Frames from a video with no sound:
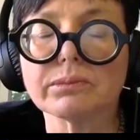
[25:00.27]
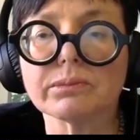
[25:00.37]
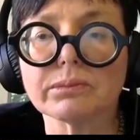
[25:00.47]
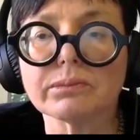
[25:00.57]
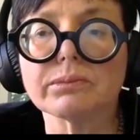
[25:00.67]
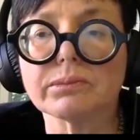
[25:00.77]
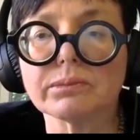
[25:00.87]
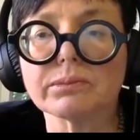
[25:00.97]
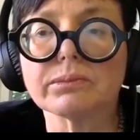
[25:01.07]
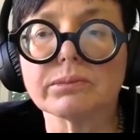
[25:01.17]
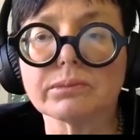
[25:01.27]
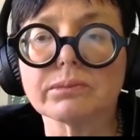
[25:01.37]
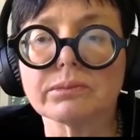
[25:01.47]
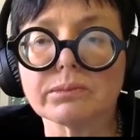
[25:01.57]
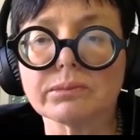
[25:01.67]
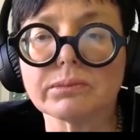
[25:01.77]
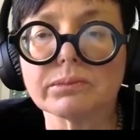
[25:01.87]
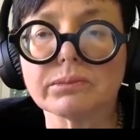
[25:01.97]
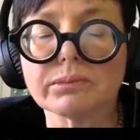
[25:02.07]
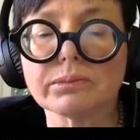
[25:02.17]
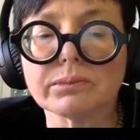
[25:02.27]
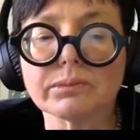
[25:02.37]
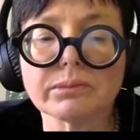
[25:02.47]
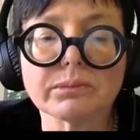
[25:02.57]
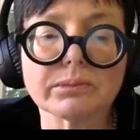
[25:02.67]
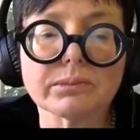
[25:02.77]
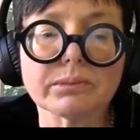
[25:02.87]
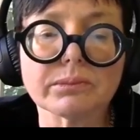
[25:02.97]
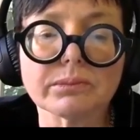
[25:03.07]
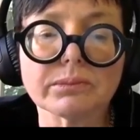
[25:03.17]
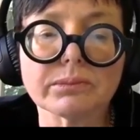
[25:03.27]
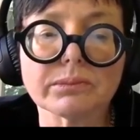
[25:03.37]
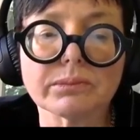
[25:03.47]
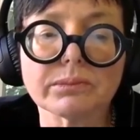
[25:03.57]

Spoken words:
(not speaking)